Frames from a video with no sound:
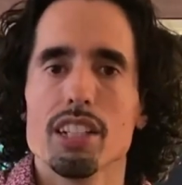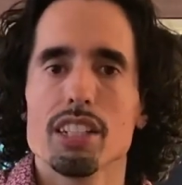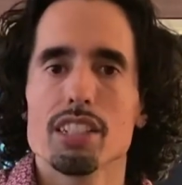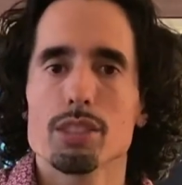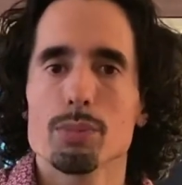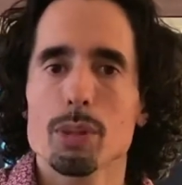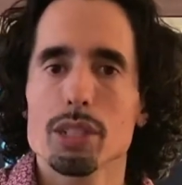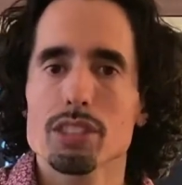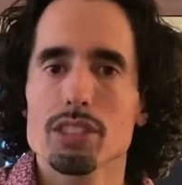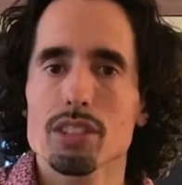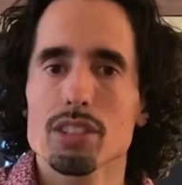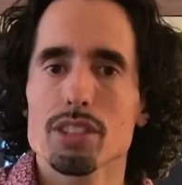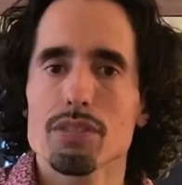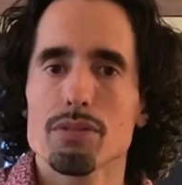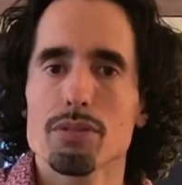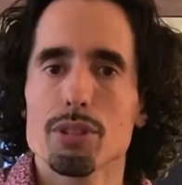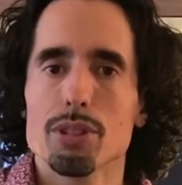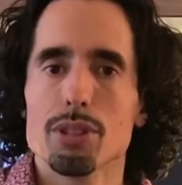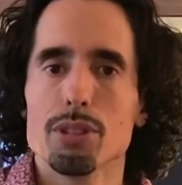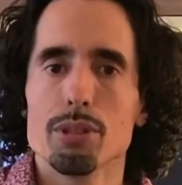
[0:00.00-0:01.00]
Especially
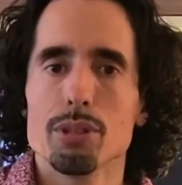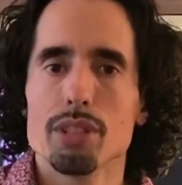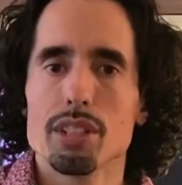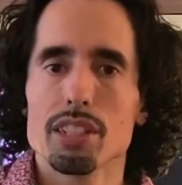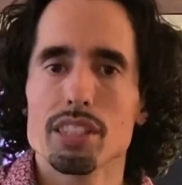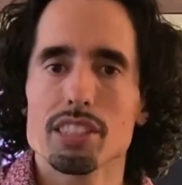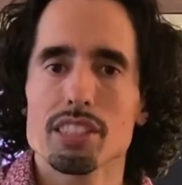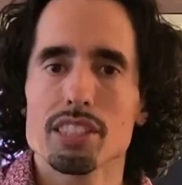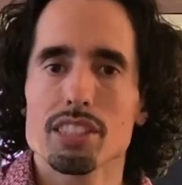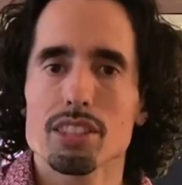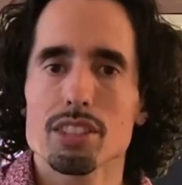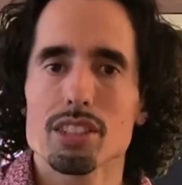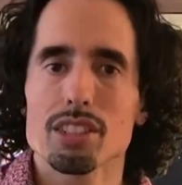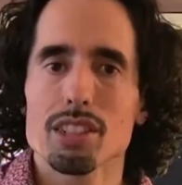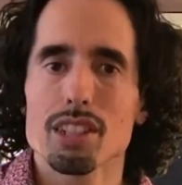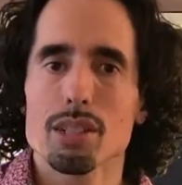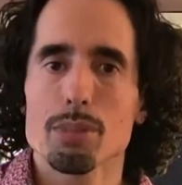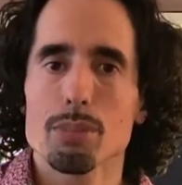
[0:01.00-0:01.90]
if we're new to this, it's a good little